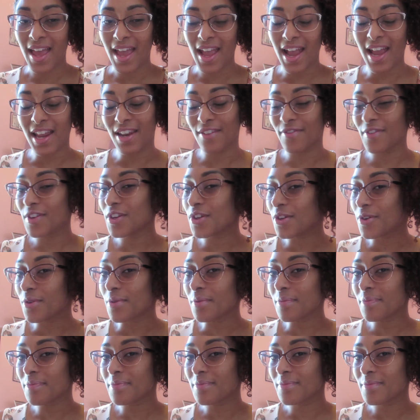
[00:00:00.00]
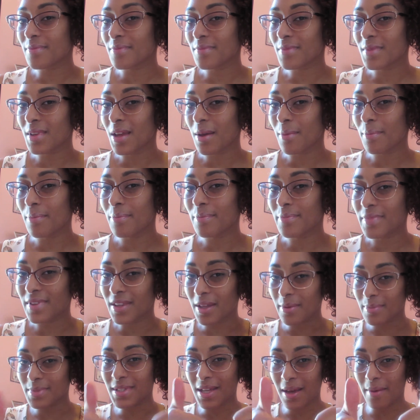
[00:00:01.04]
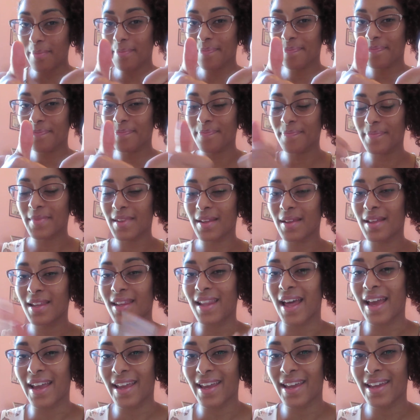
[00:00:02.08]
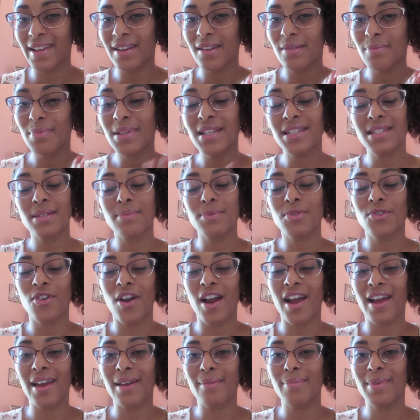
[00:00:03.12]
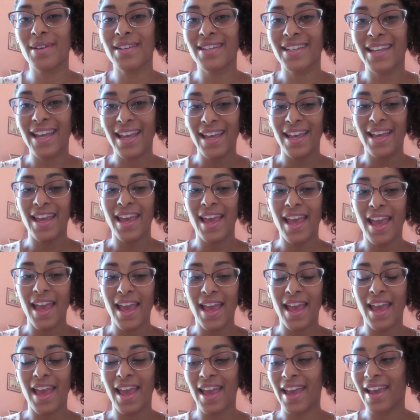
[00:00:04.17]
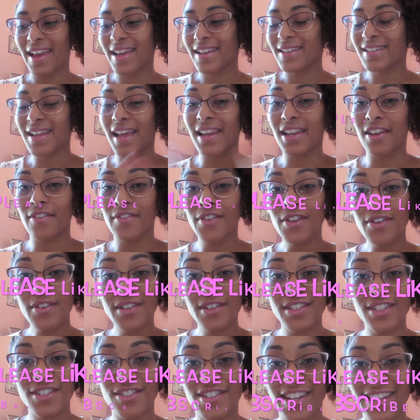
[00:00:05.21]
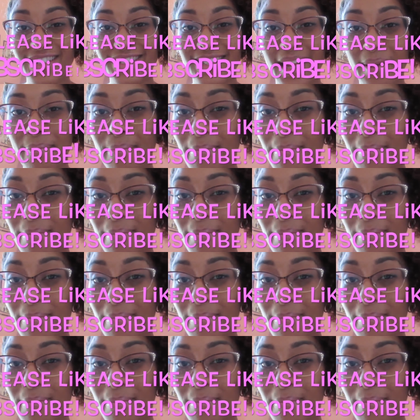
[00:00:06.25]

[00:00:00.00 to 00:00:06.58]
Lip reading: And if you do, thumbs up, like it, please subscribe. And I love you. Until next time.